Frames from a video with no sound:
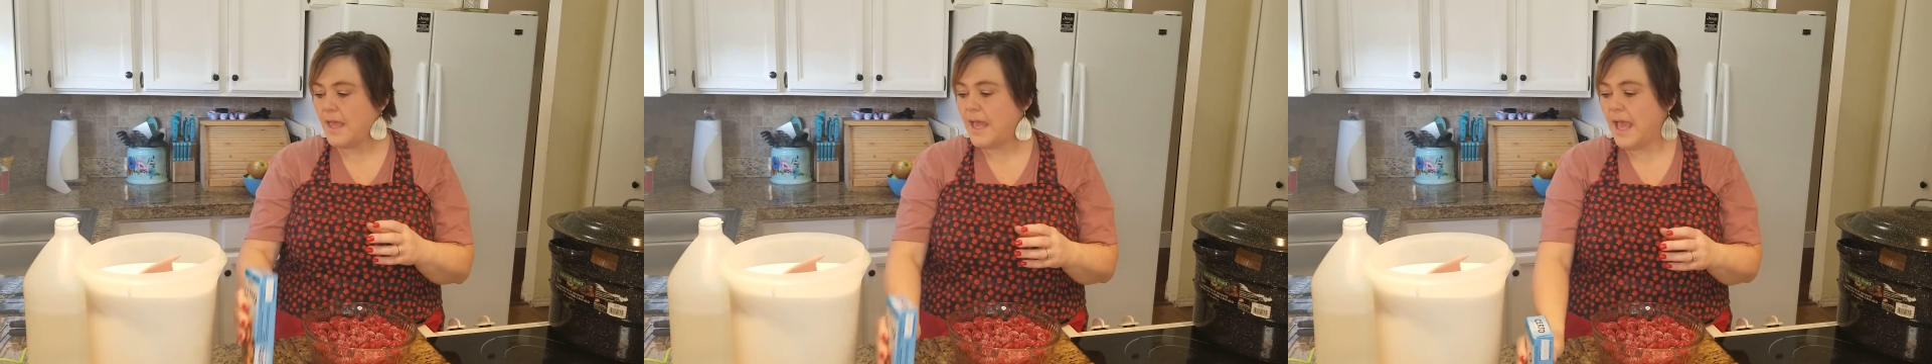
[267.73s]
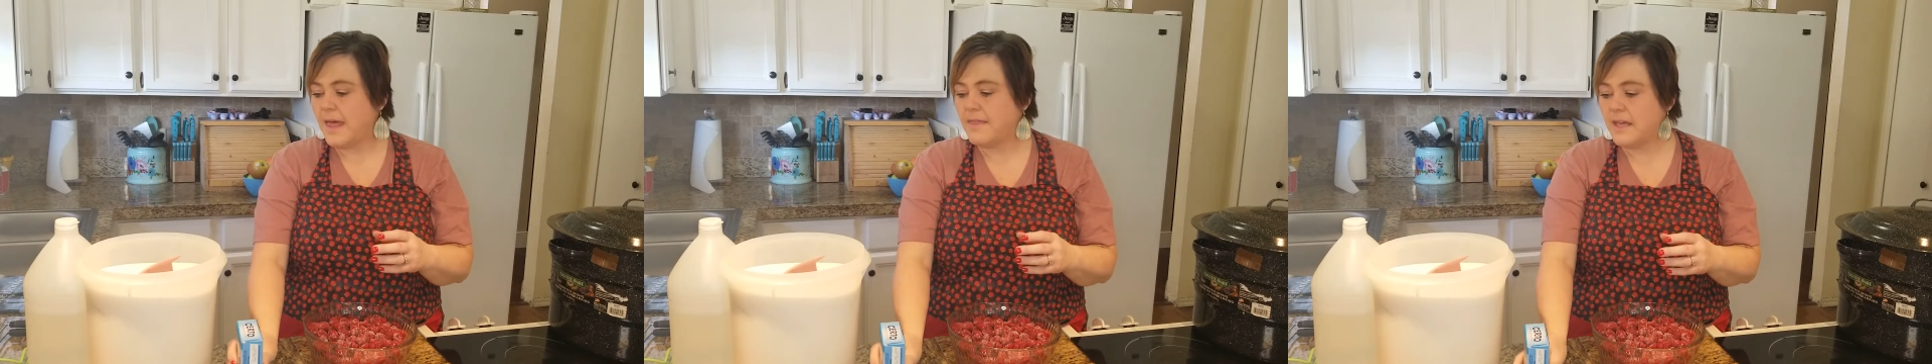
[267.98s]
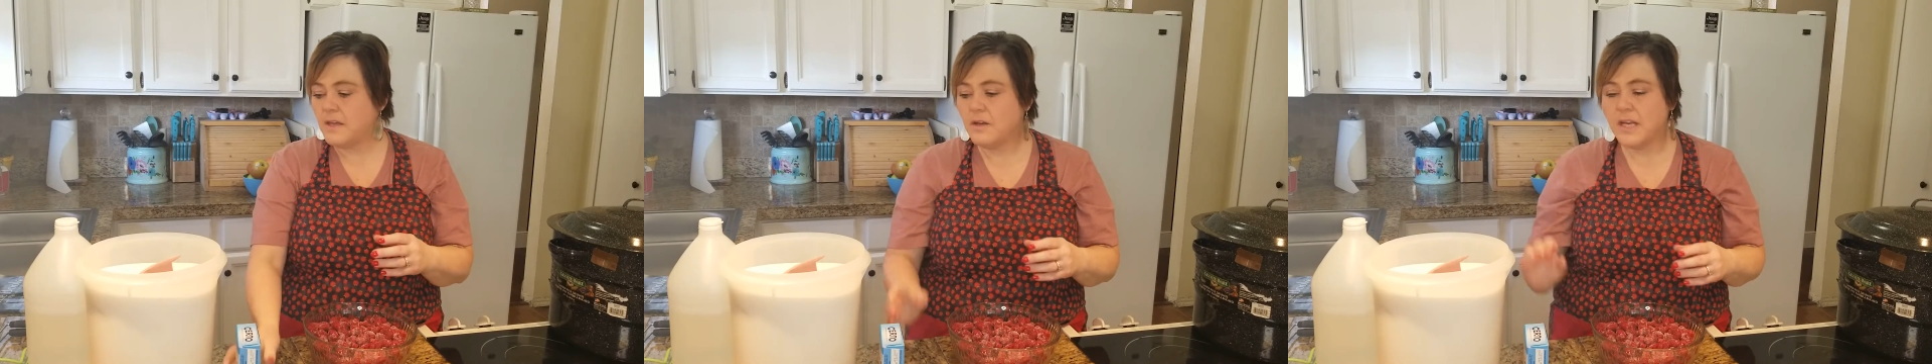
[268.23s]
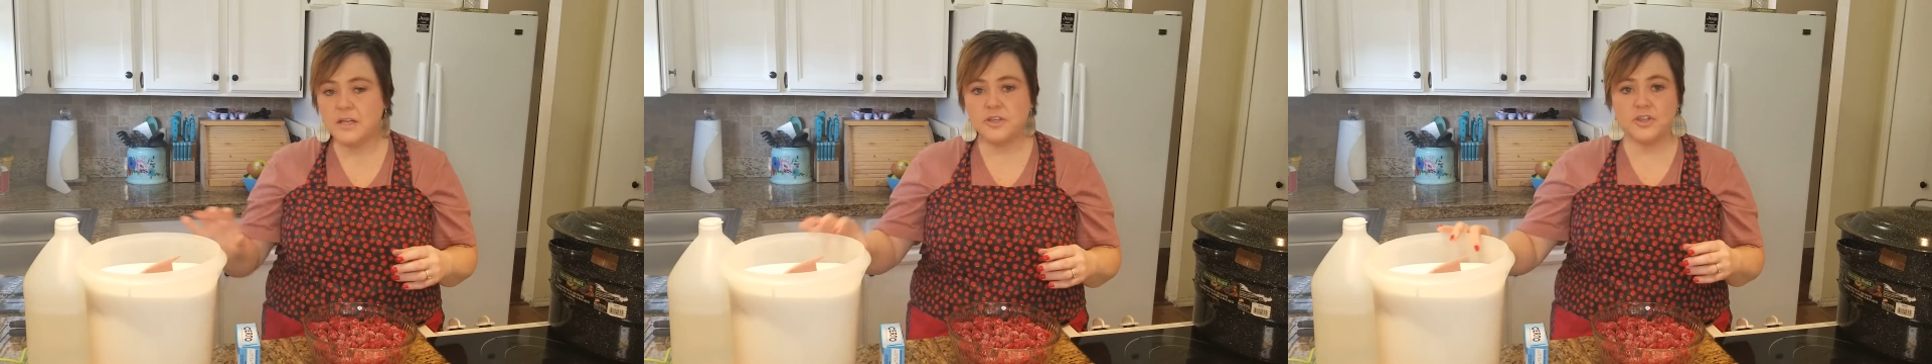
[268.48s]
And then you
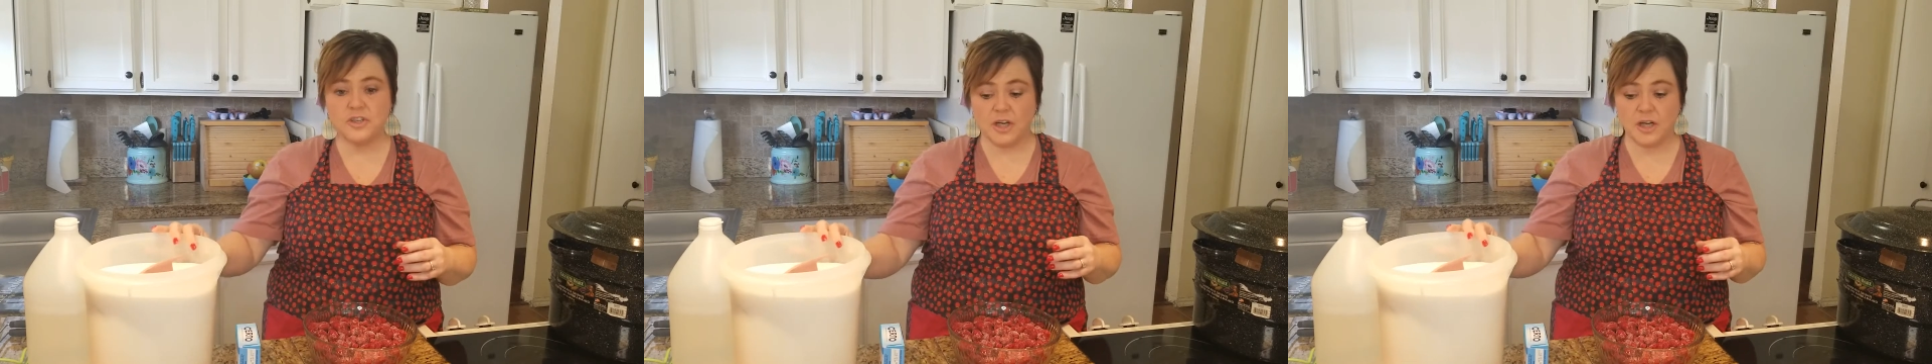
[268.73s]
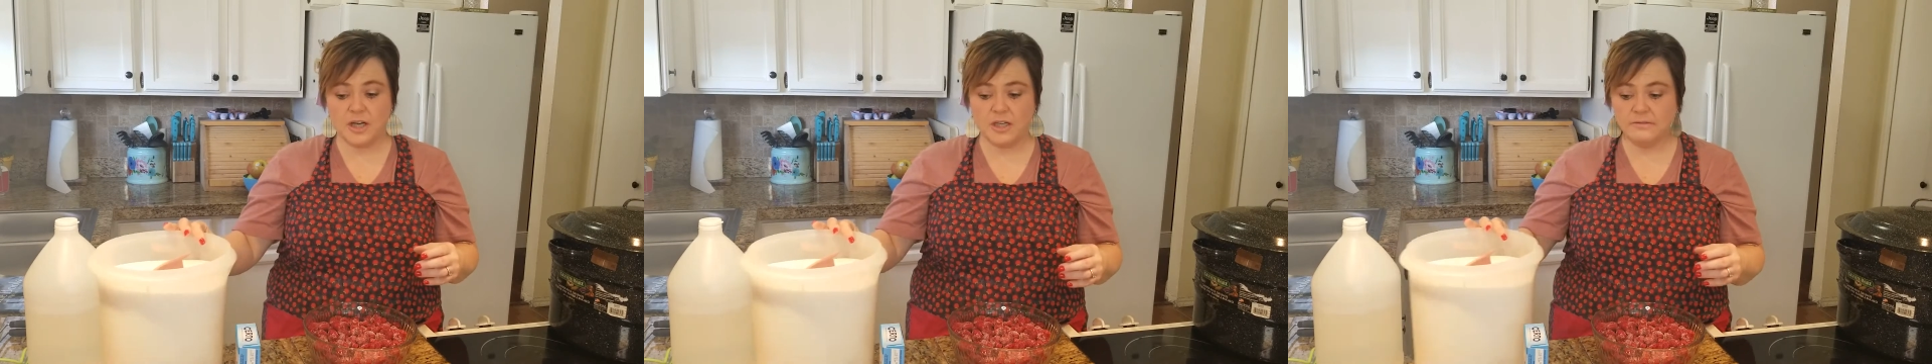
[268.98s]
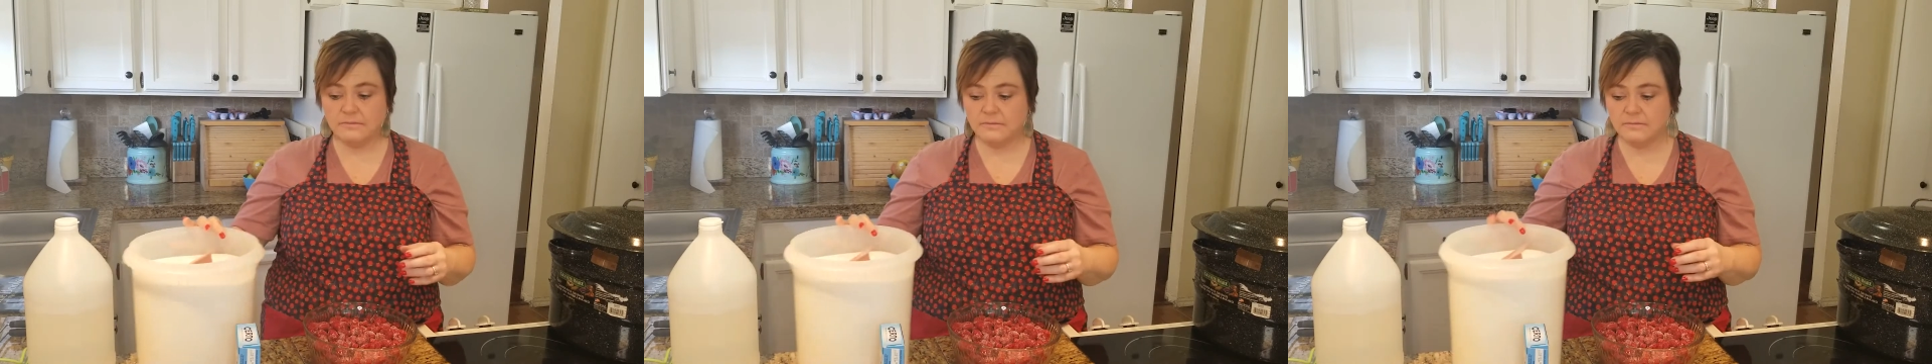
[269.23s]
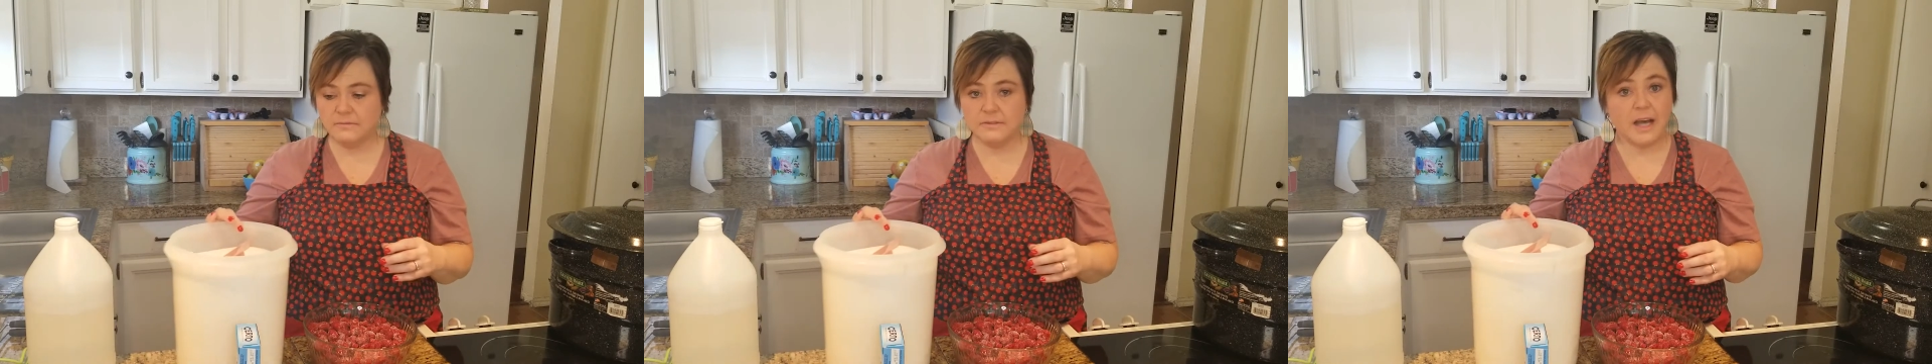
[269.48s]
need sugar,
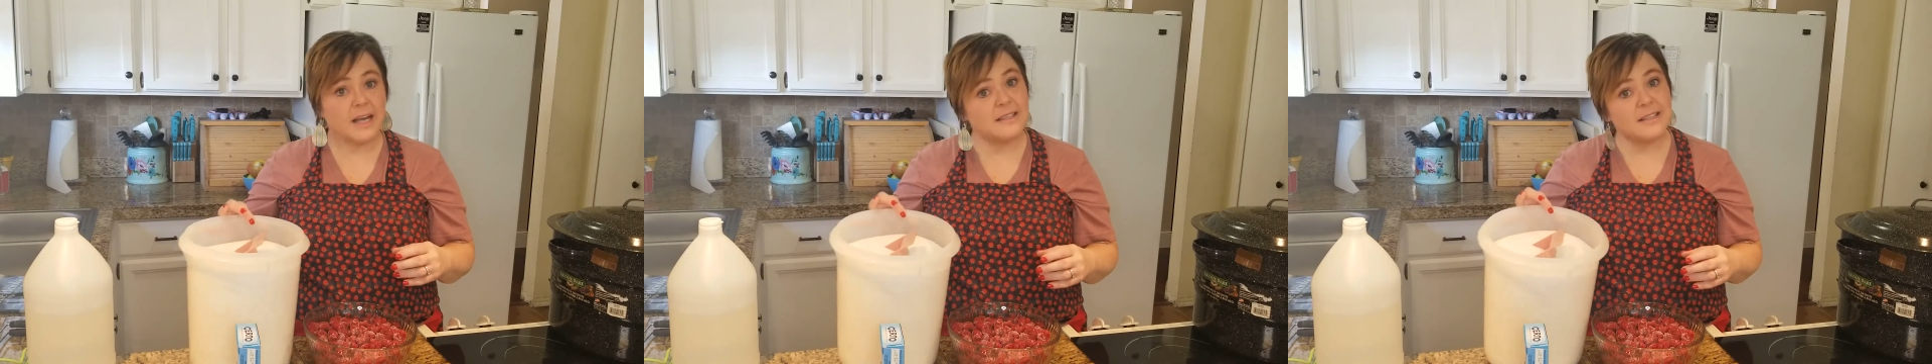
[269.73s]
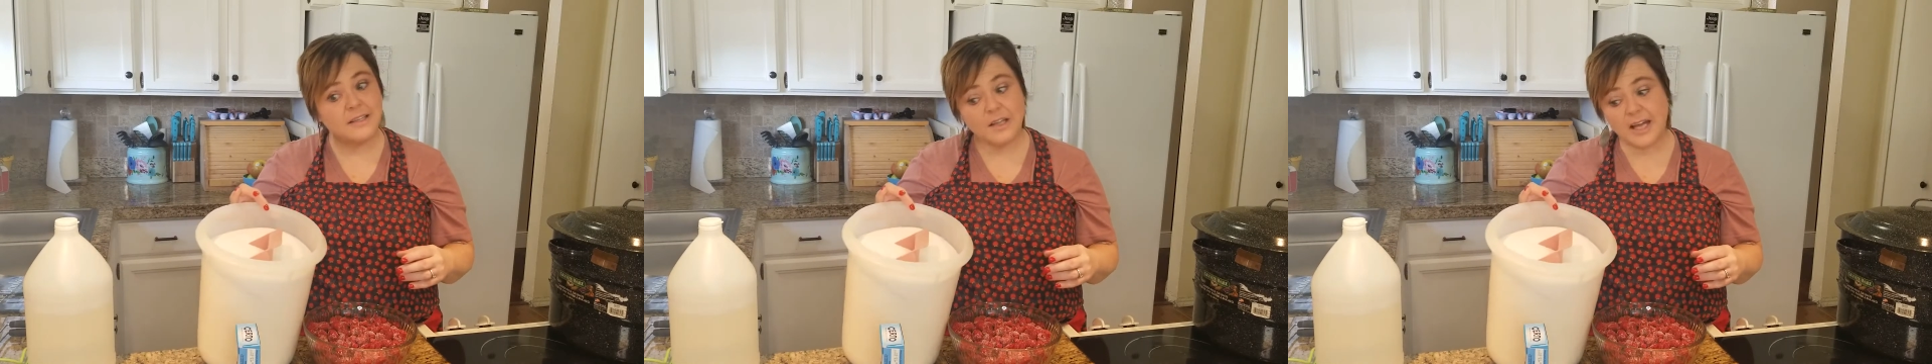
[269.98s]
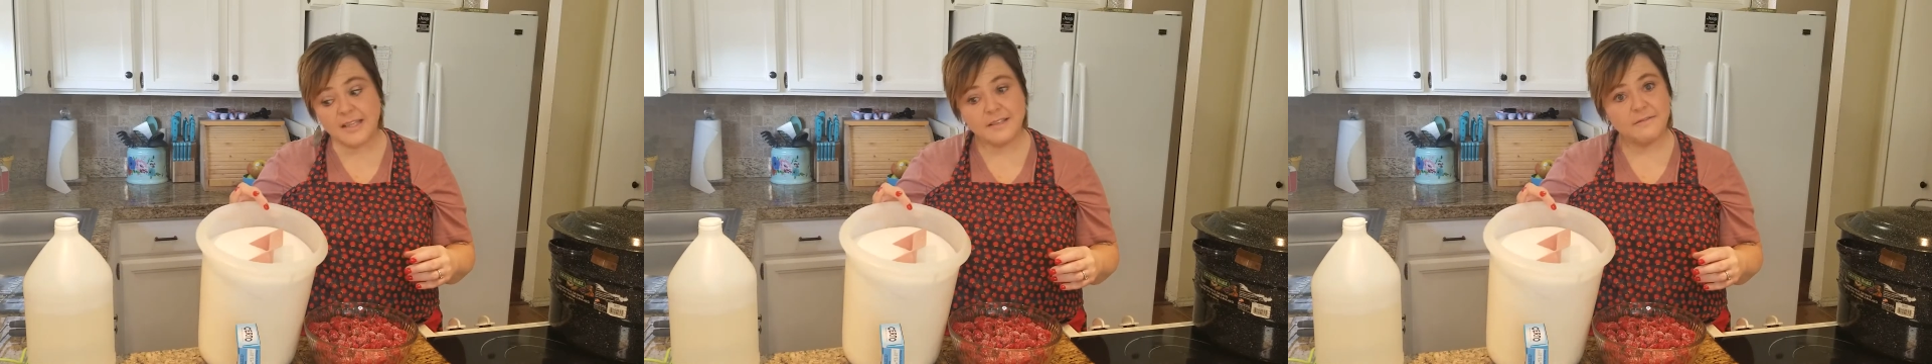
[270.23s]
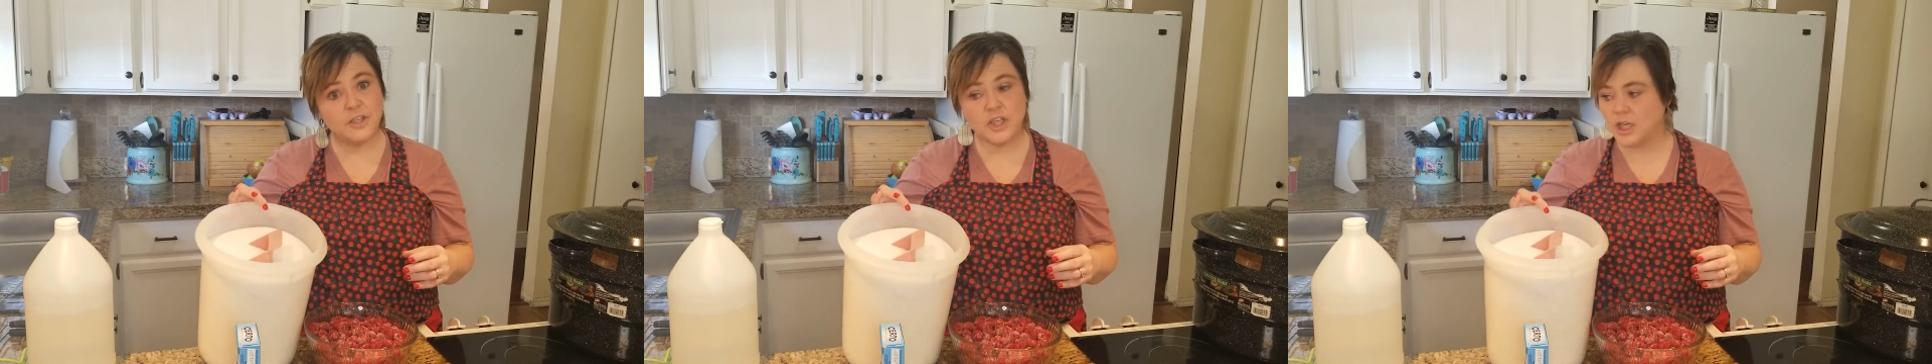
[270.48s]
lots and lots
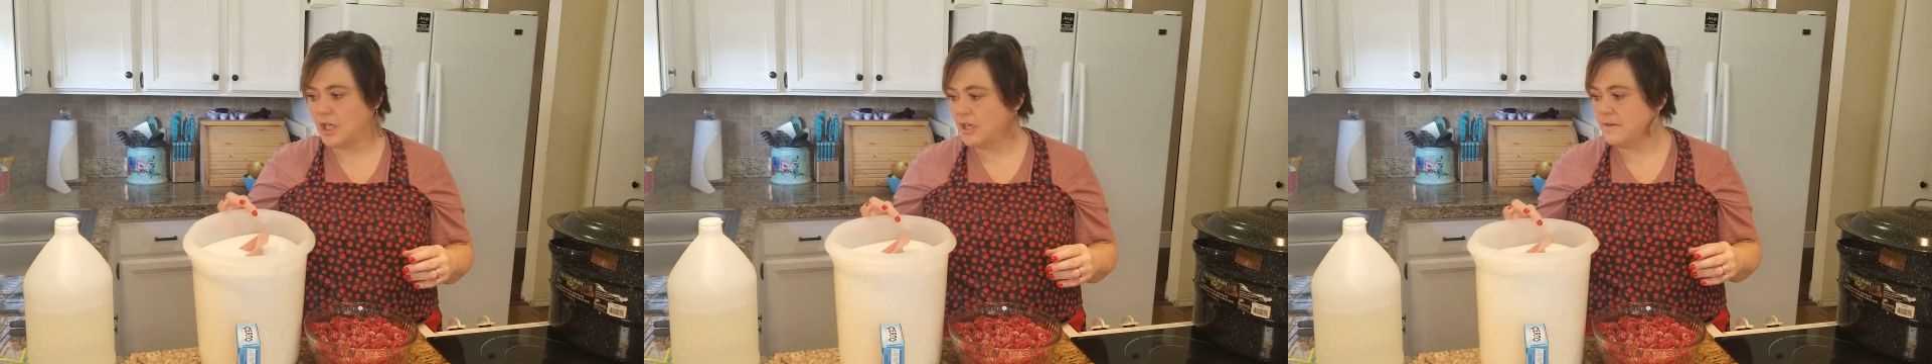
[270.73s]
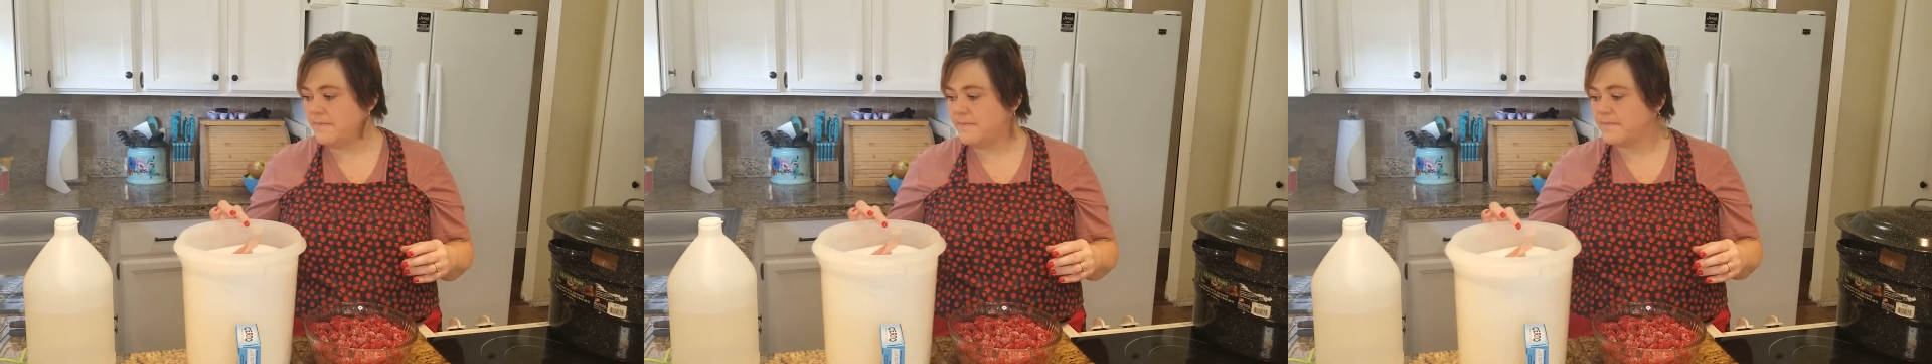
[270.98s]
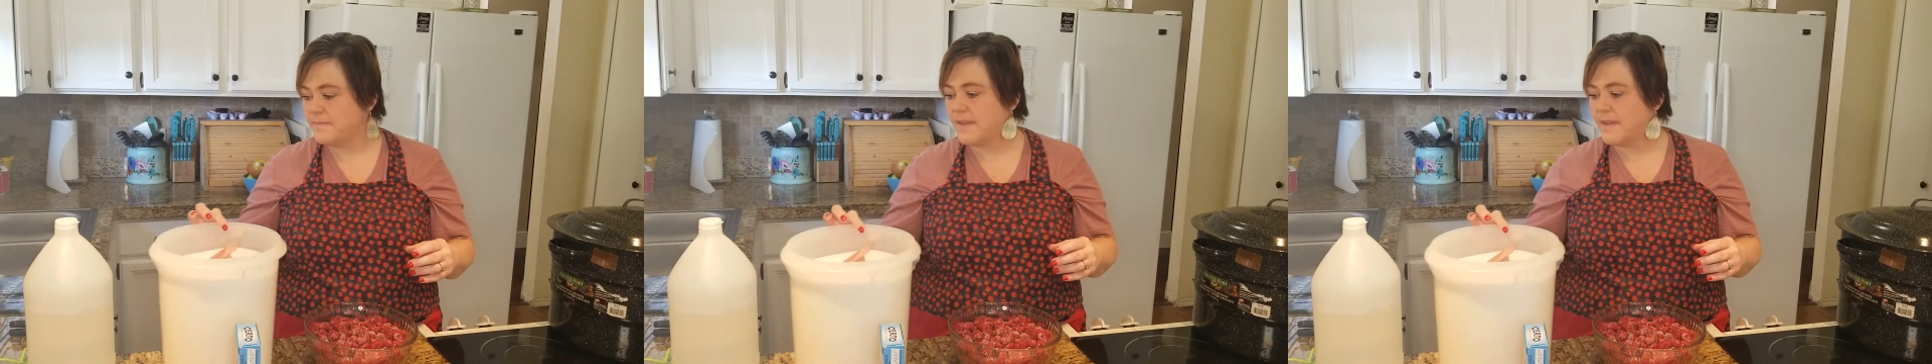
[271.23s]
of sugar.